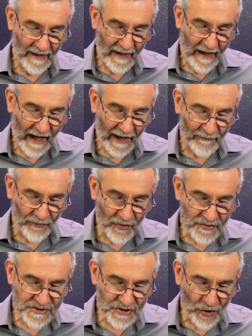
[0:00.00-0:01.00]
I
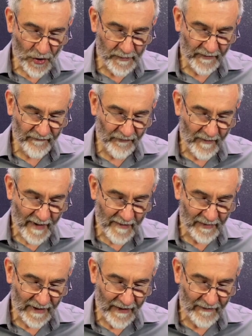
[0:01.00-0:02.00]
rose to open for my
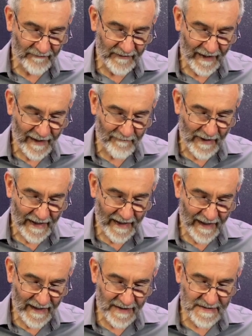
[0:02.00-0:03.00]
beloved, and my
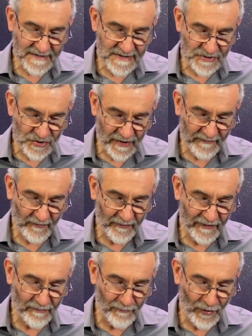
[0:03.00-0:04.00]
hands dripped
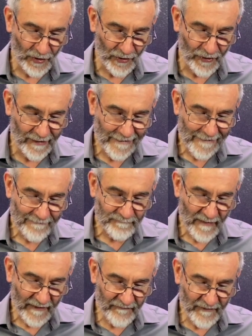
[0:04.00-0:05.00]
with myrrh,
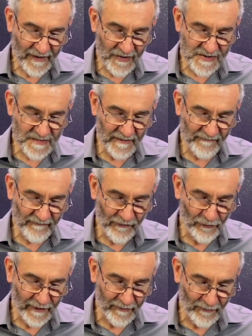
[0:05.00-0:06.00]
my fingers with
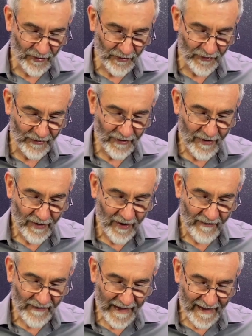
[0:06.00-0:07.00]
flowing myrrh
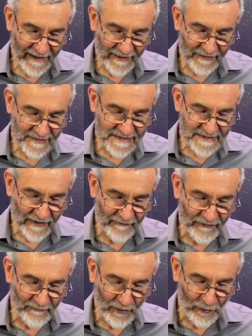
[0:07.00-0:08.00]
on the handles of the
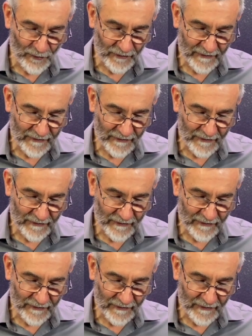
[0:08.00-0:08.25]
bolt.